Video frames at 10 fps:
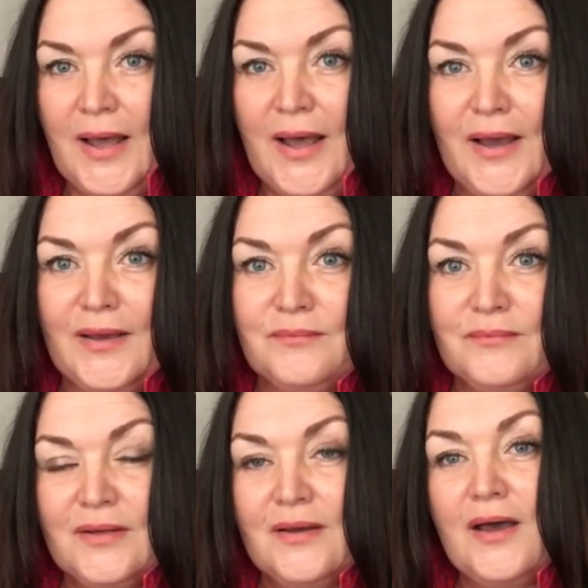Hi,
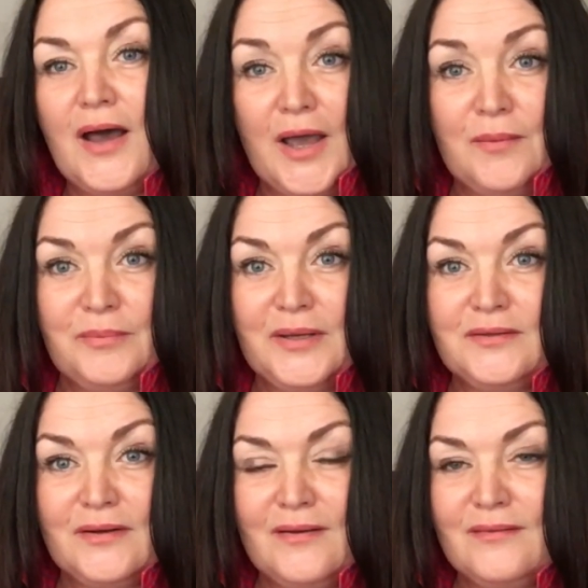I'm
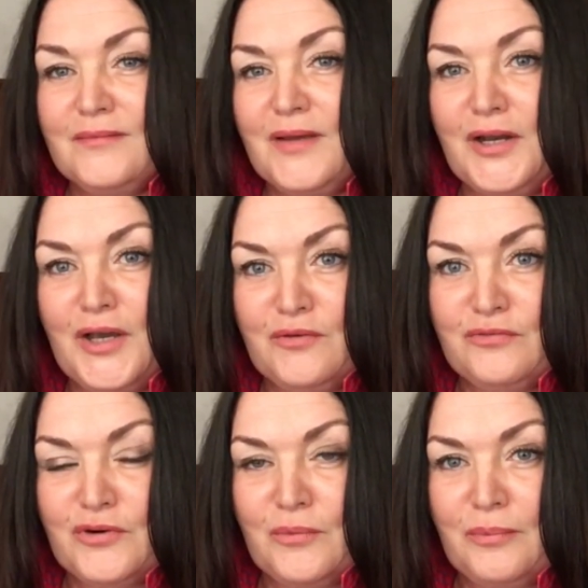Petra and I am
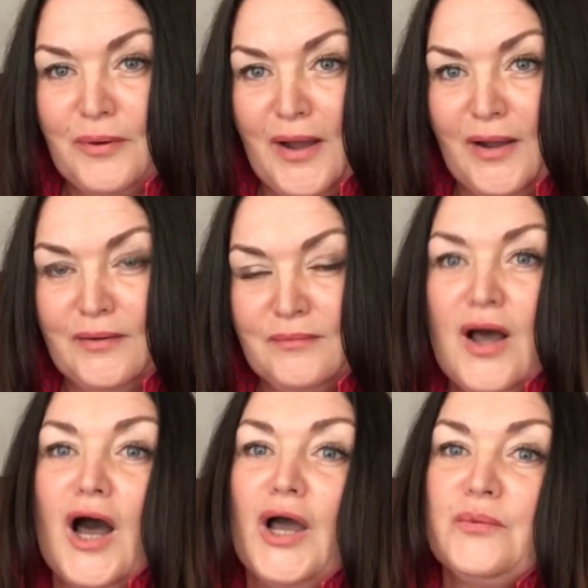from Prague.
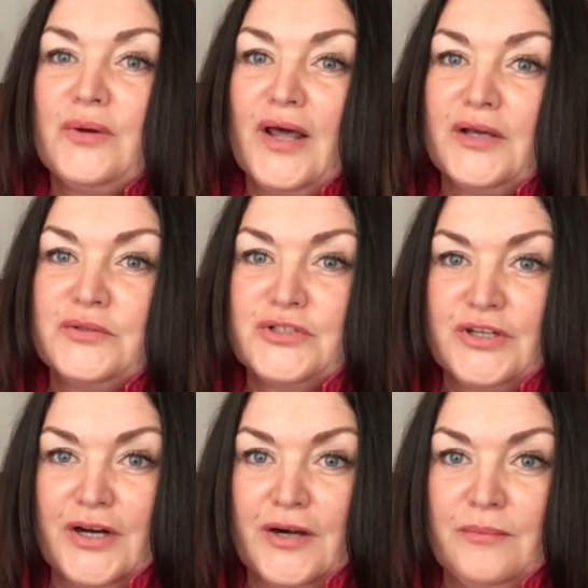I would like to
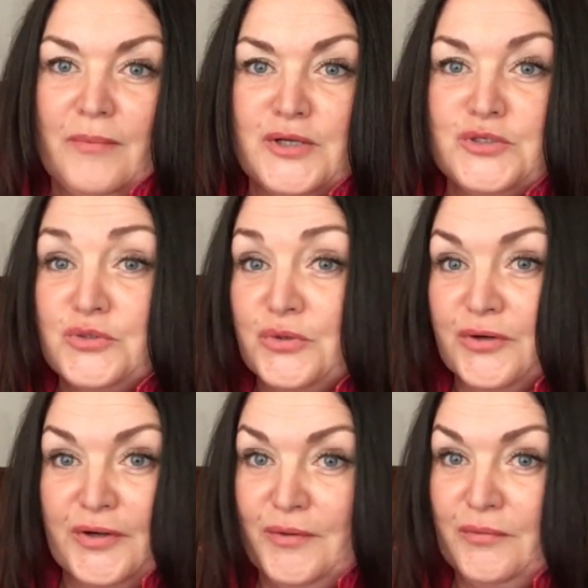share my
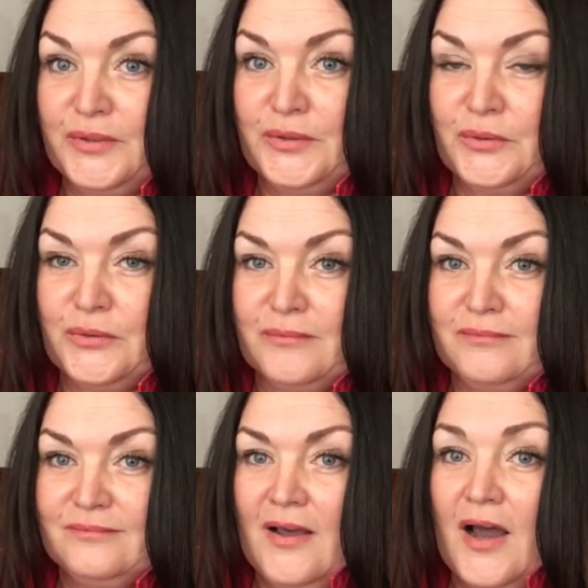story with you.
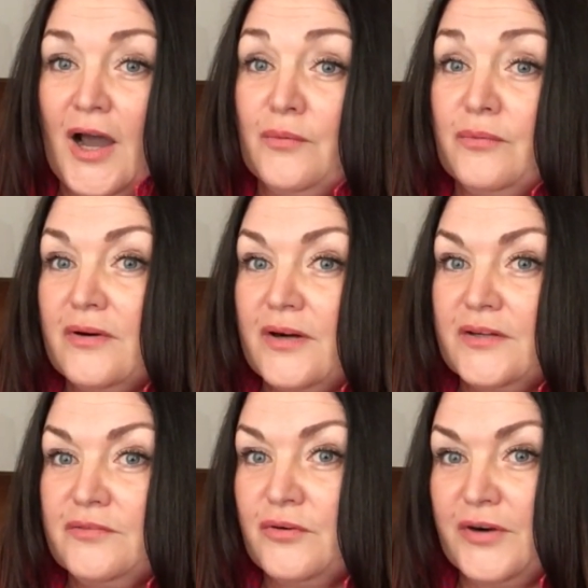I
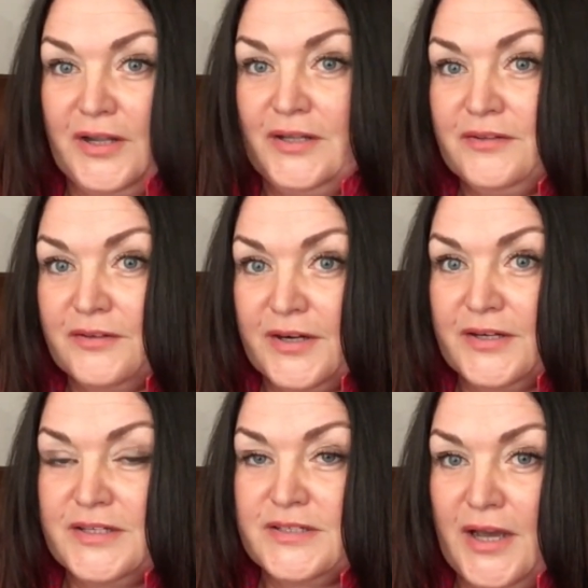worked for an
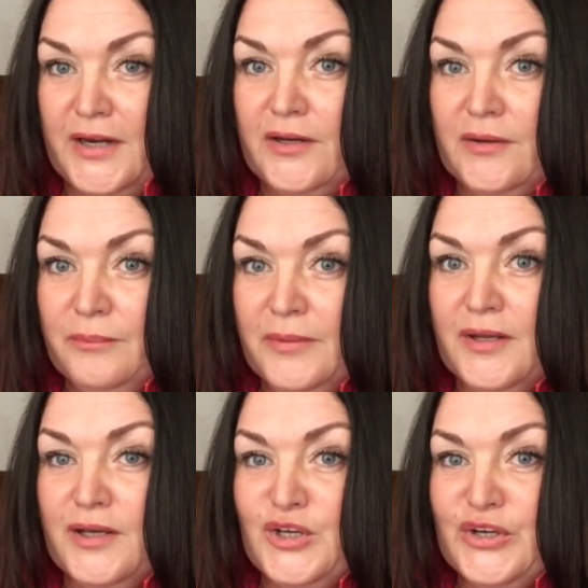interior design
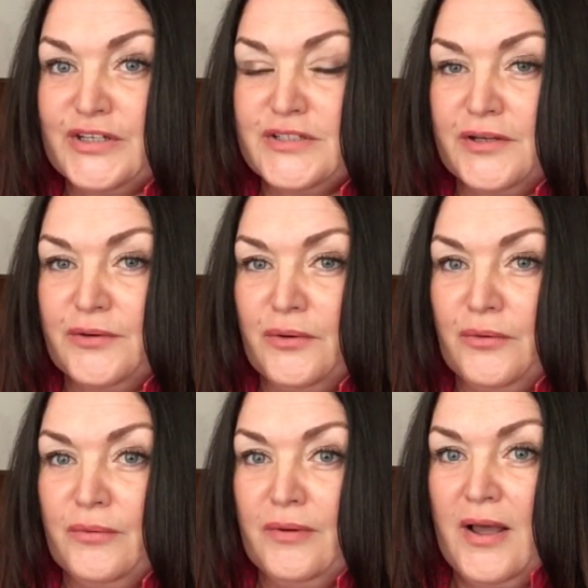company years
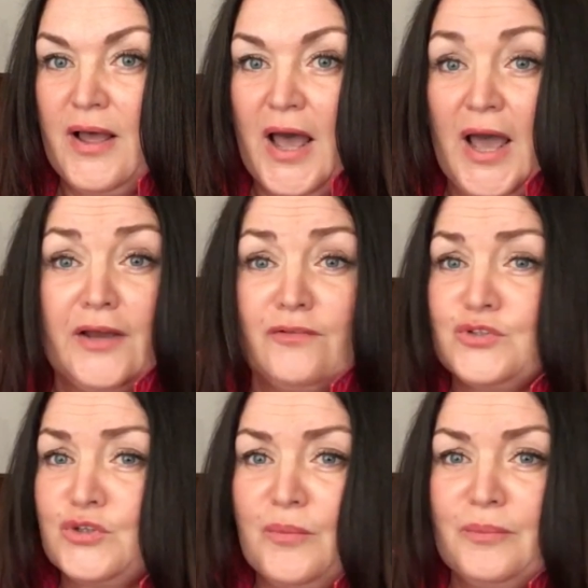ago and I
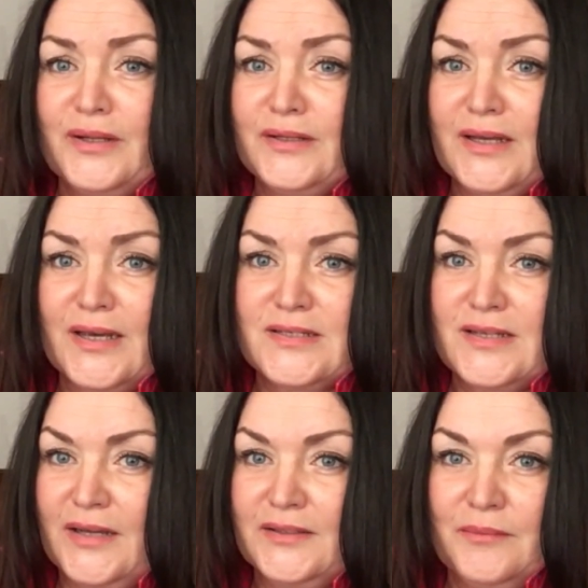was completely
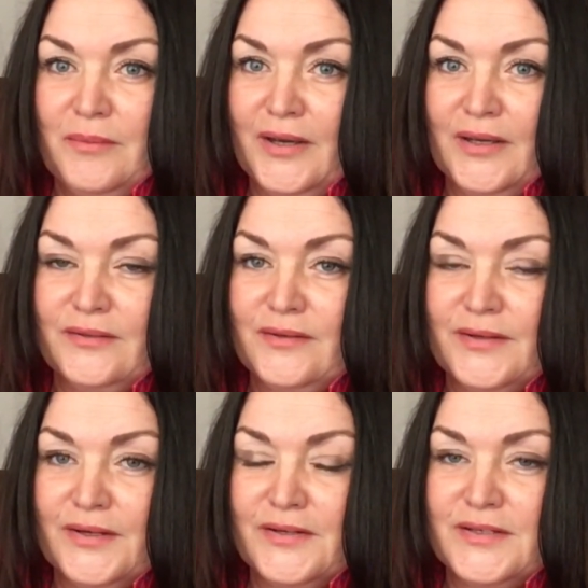excited by
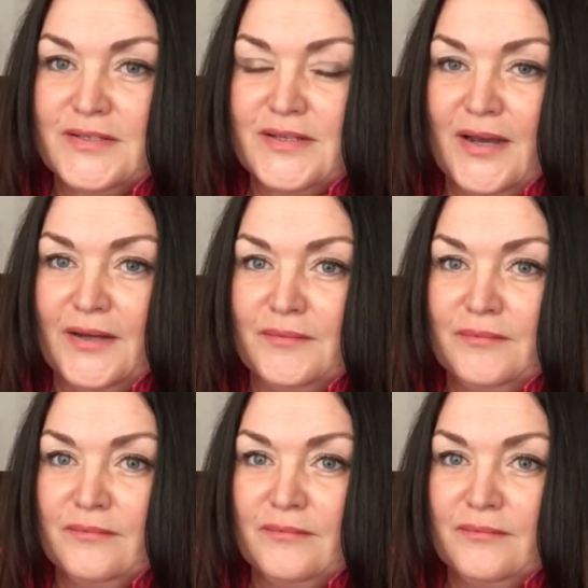interior design.